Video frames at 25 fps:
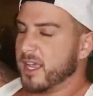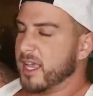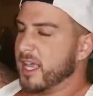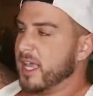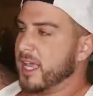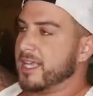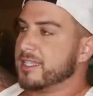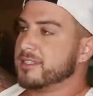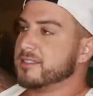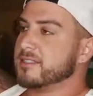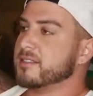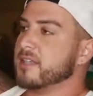
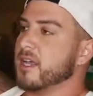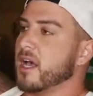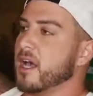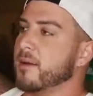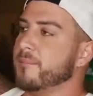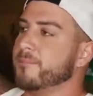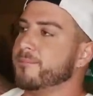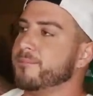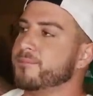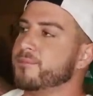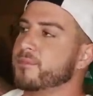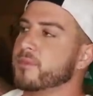It's,
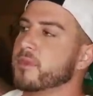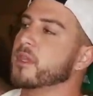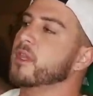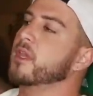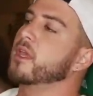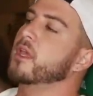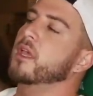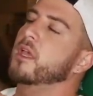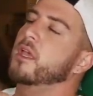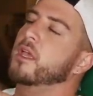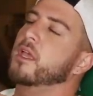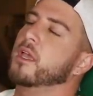
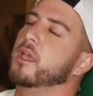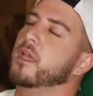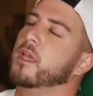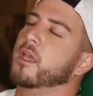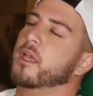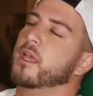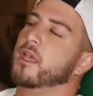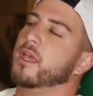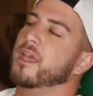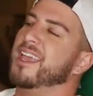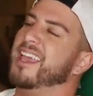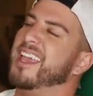
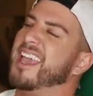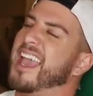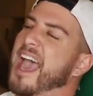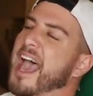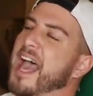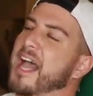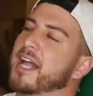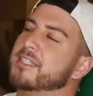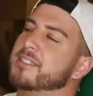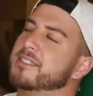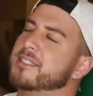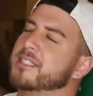it
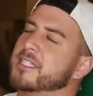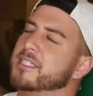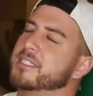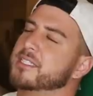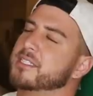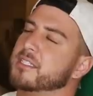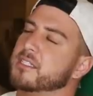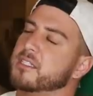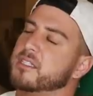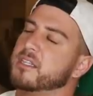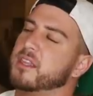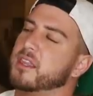adds this
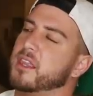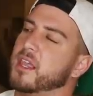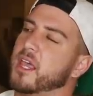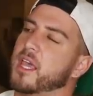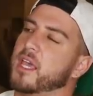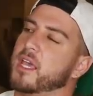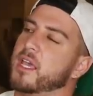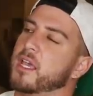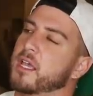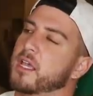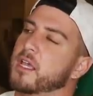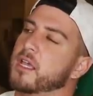
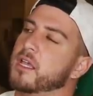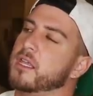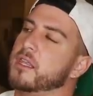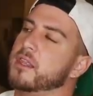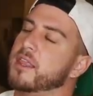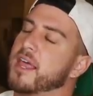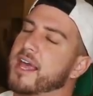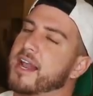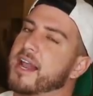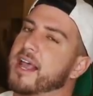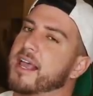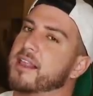thing
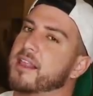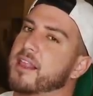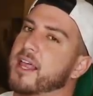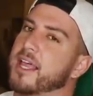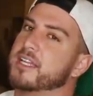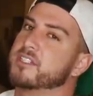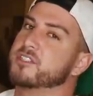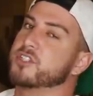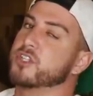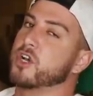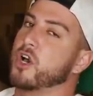that I like to